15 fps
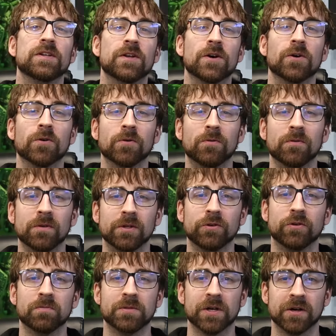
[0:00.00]
know,
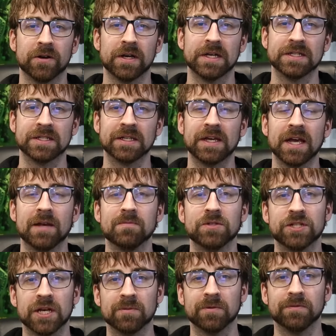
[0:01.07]
Ludum Dare is a game
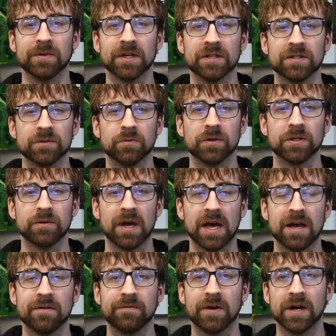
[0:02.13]
jam event where you have